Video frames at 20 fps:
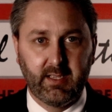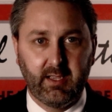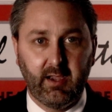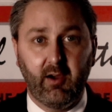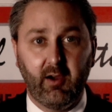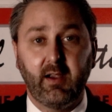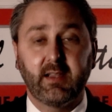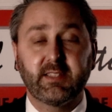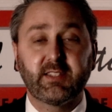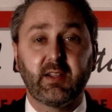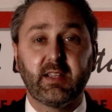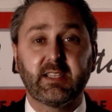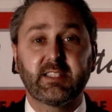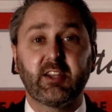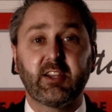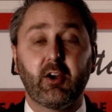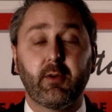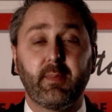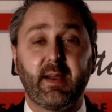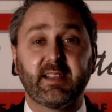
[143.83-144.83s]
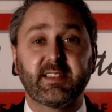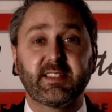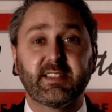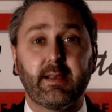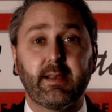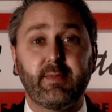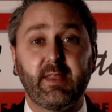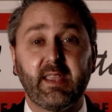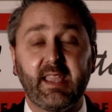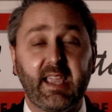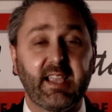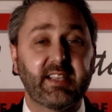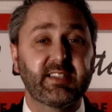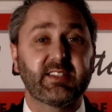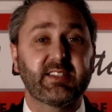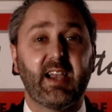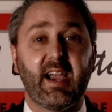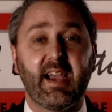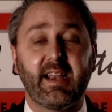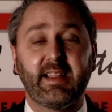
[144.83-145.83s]
All right, so let's talk about something
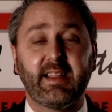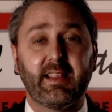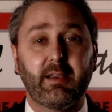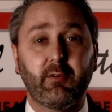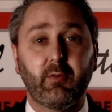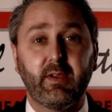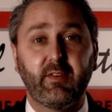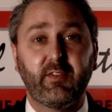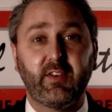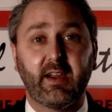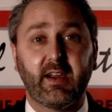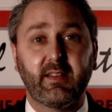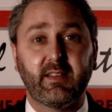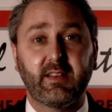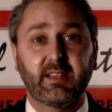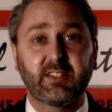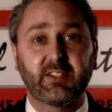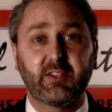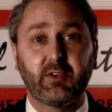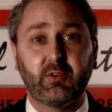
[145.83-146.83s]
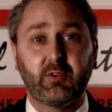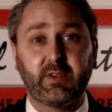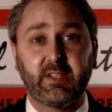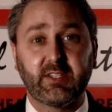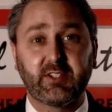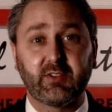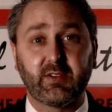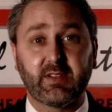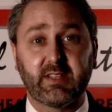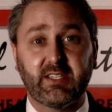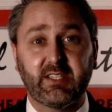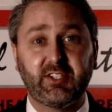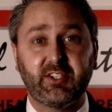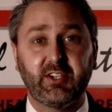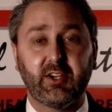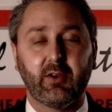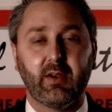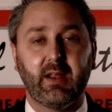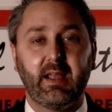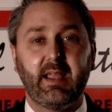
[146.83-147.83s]
exciting that we've done in the school district this
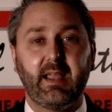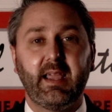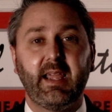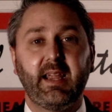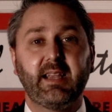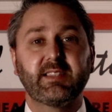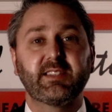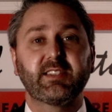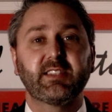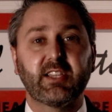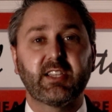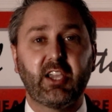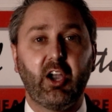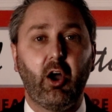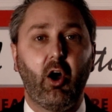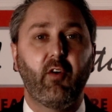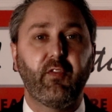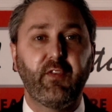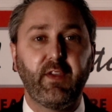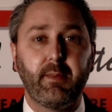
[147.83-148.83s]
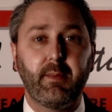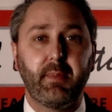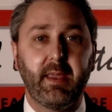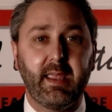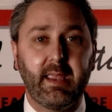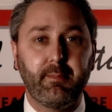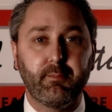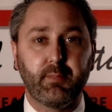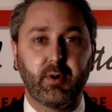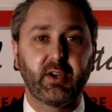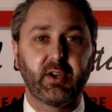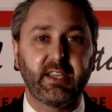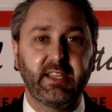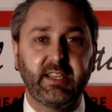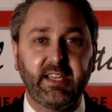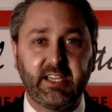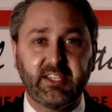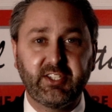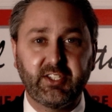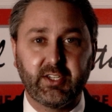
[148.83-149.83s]
year. It's the Coffee Bean Book
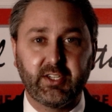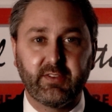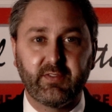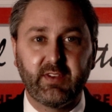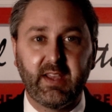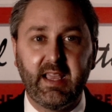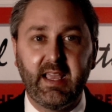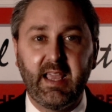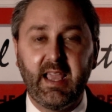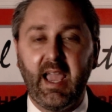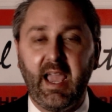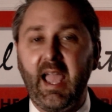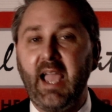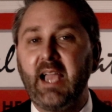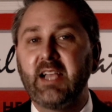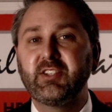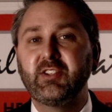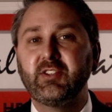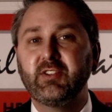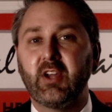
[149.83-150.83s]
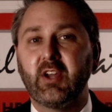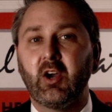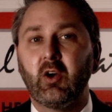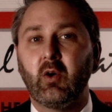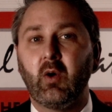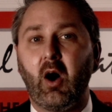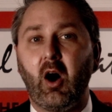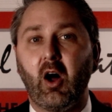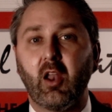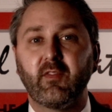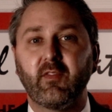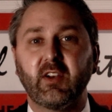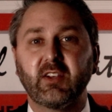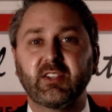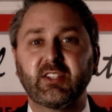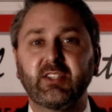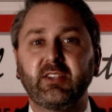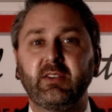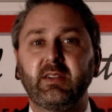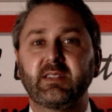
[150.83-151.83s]
Initiative. As you know, all of our
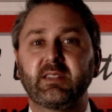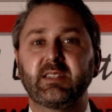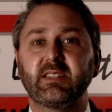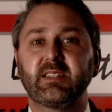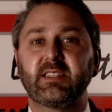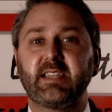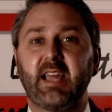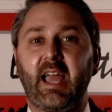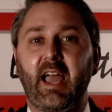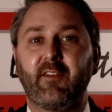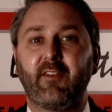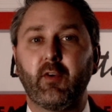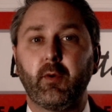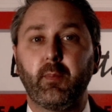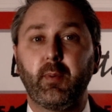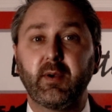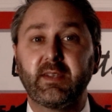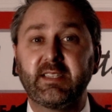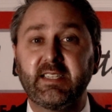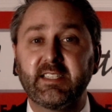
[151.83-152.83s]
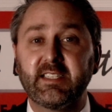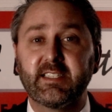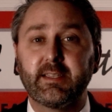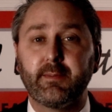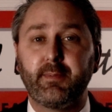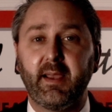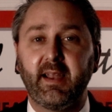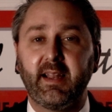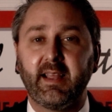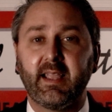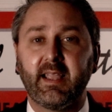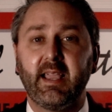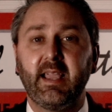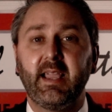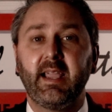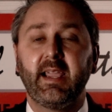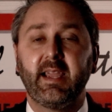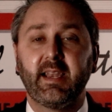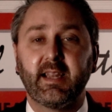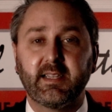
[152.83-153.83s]
students and staff are
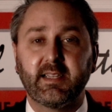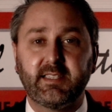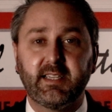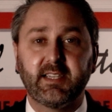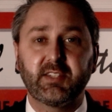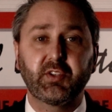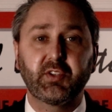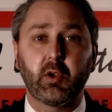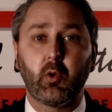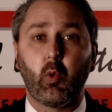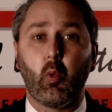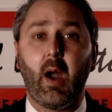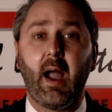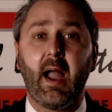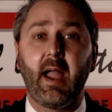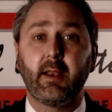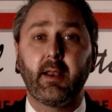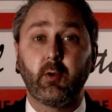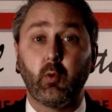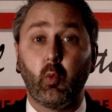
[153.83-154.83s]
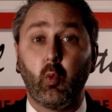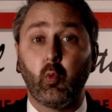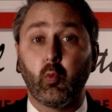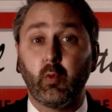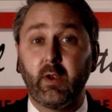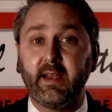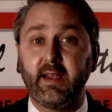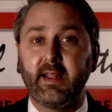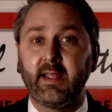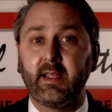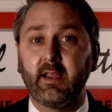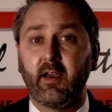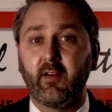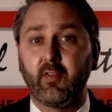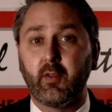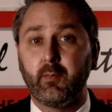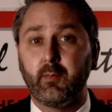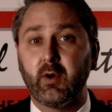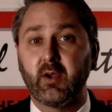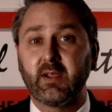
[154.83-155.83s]
participating in a district wide reading of
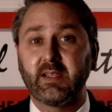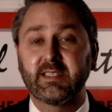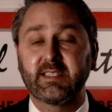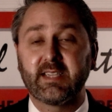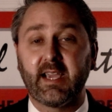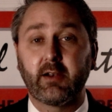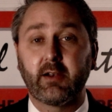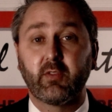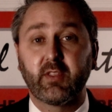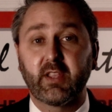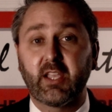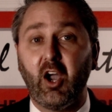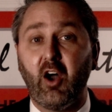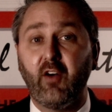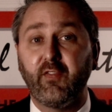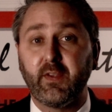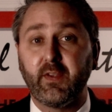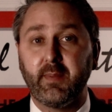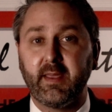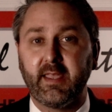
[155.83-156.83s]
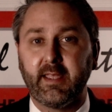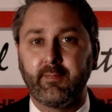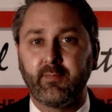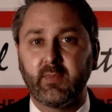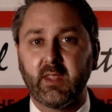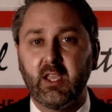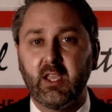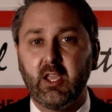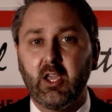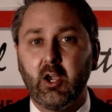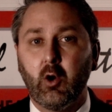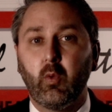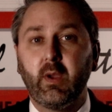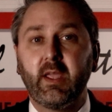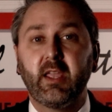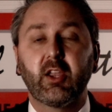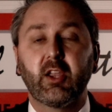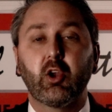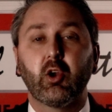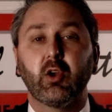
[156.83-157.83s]
the book entitled The Coffee Bean. We
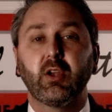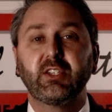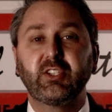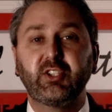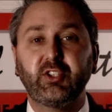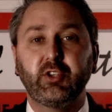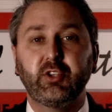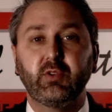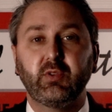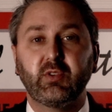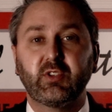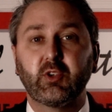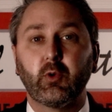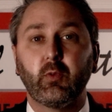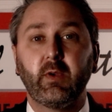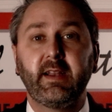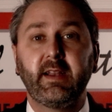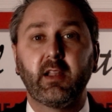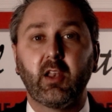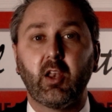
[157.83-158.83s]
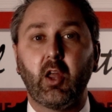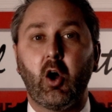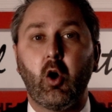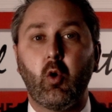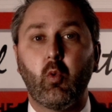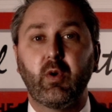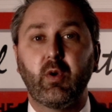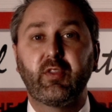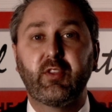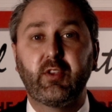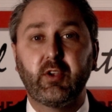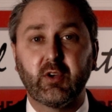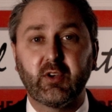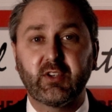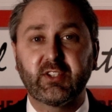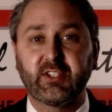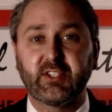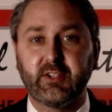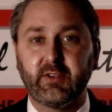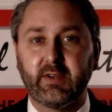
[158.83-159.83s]
encourage you to read along with your
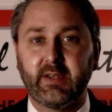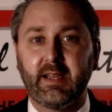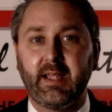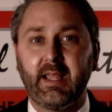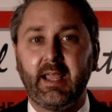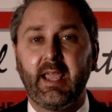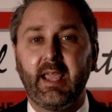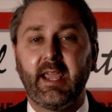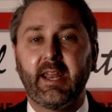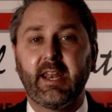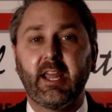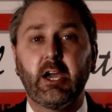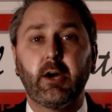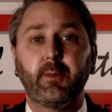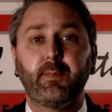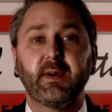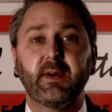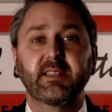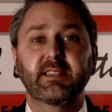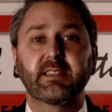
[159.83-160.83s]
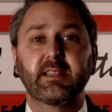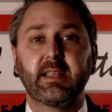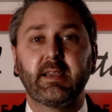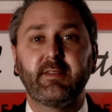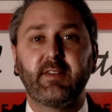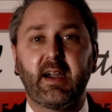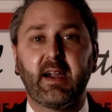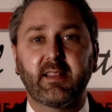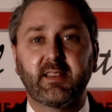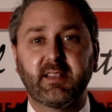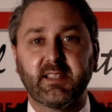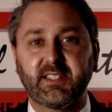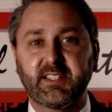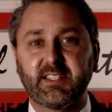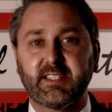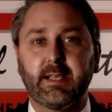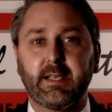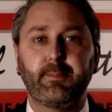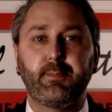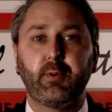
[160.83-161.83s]
student and help us live out this
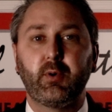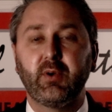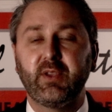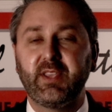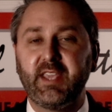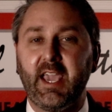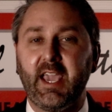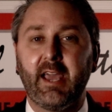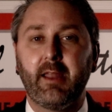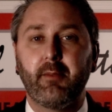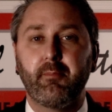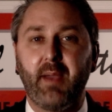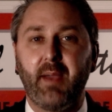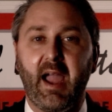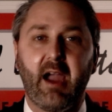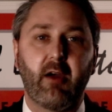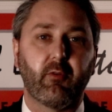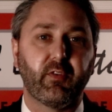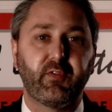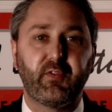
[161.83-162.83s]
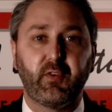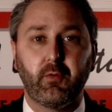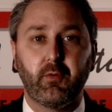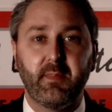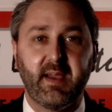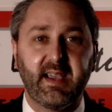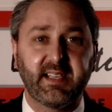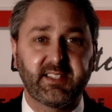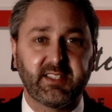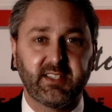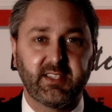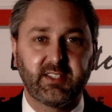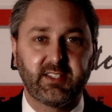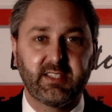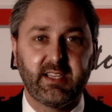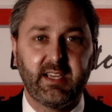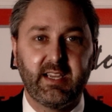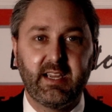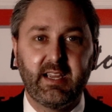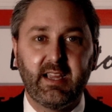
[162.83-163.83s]
simple yet powerful message.
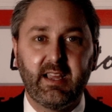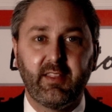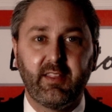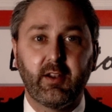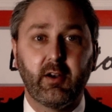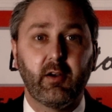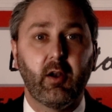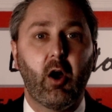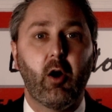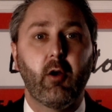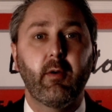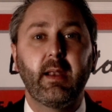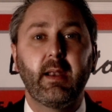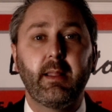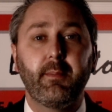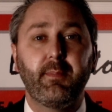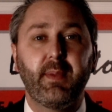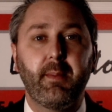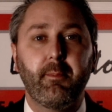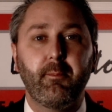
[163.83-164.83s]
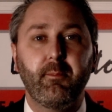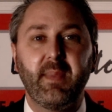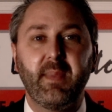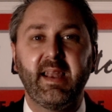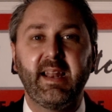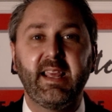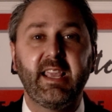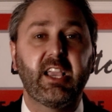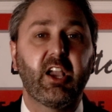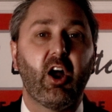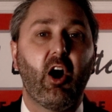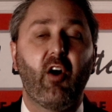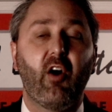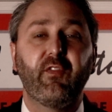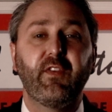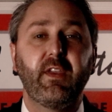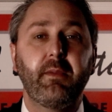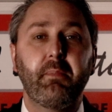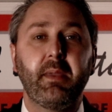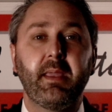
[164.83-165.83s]
There have already been many
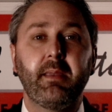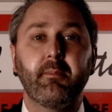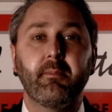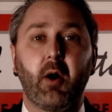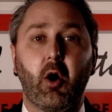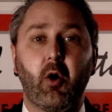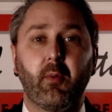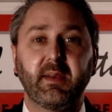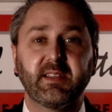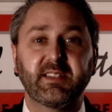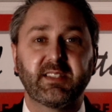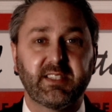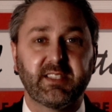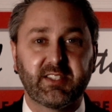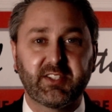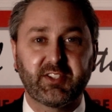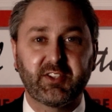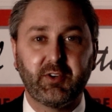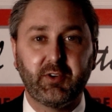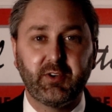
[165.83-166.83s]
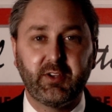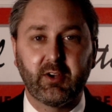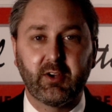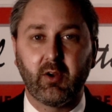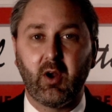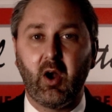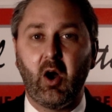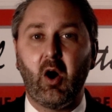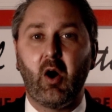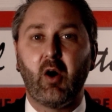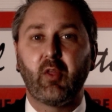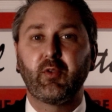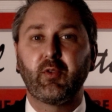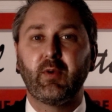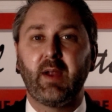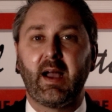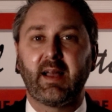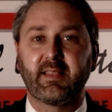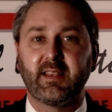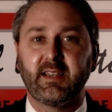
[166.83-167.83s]
coffee bean moments this school year all
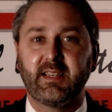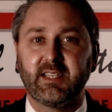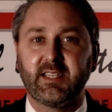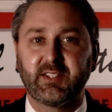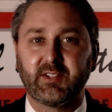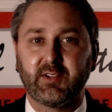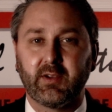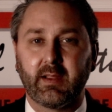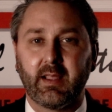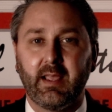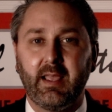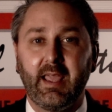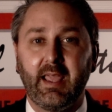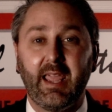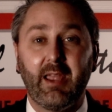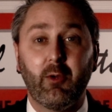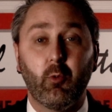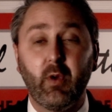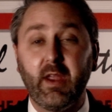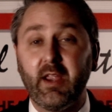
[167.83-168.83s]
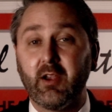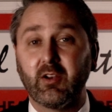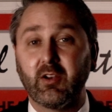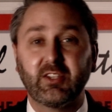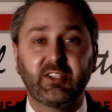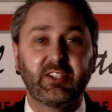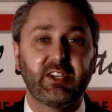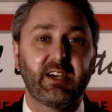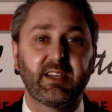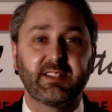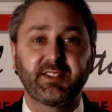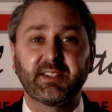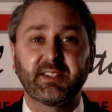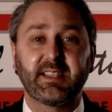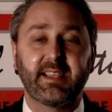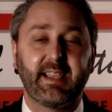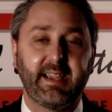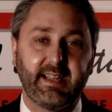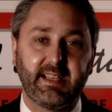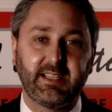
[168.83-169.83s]
throughout the district, and we are
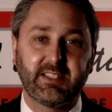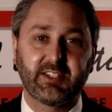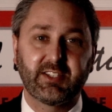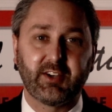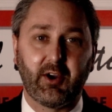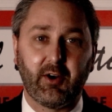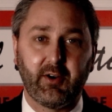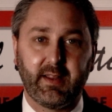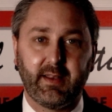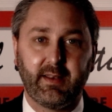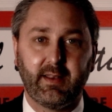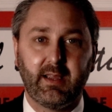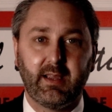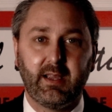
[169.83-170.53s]
just getting started.